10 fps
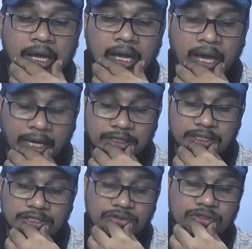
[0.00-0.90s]
another
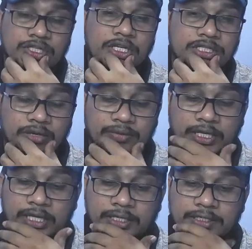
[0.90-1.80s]
situation is given,
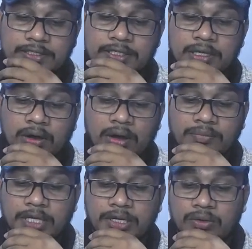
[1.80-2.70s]
that is
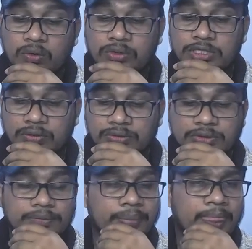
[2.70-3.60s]
Amar goes out.
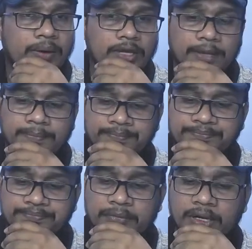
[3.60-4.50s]
Okay,
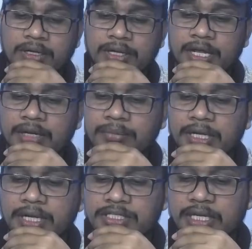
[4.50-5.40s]
10
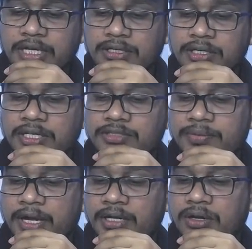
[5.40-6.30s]
minutes later his
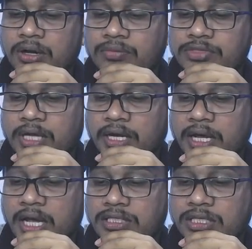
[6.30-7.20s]
friend comes and
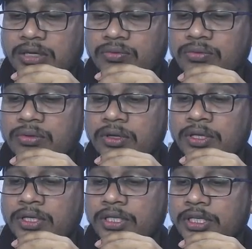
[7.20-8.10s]
asks you
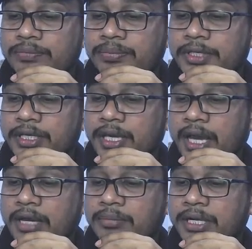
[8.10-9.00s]
if he
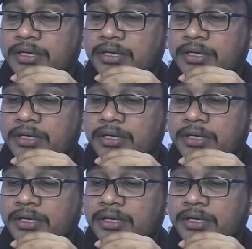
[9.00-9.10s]
can meet